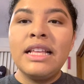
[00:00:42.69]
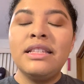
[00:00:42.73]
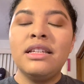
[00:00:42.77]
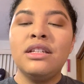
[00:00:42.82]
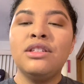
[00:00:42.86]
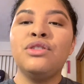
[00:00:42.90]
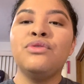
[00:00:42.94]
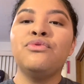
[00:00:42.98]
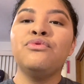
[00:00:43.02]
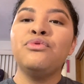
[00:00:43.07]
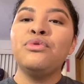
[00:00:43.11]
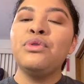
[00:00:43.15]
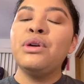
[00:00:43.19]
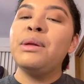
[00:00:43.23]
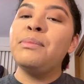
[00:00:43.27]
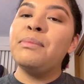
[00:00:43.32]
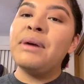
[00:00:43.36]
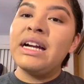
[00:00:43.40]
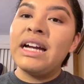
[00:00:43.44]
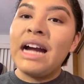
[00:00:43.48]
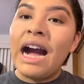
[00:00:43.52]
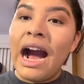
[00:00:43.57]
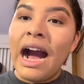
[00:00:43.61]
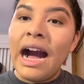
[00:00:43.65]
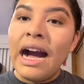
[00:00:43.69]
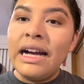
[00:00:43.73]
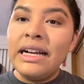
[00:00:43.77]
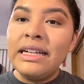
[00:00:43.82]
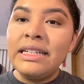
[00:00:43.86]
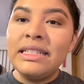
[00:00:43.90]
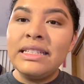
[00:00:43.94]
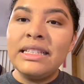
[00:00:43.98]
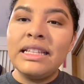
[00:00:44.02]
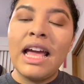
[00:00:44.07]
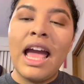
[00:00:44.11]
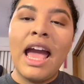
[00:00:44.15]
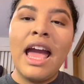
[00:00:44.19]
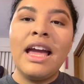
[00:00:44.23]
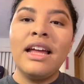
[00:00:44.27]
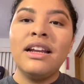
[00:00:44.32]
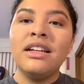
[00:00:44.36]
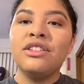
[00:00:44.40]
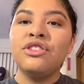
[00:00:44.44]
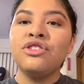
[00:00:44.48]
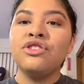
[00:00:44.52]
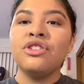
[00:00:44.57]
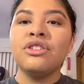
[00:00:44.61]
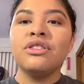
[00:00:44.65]
doesn't ruin my eyes,
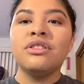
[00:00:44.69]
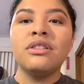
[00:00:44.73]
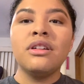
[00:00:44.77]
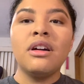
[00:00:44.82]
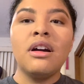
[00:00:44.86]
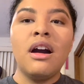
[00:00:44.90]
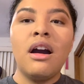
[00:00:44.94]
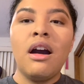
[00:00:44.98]
and it's just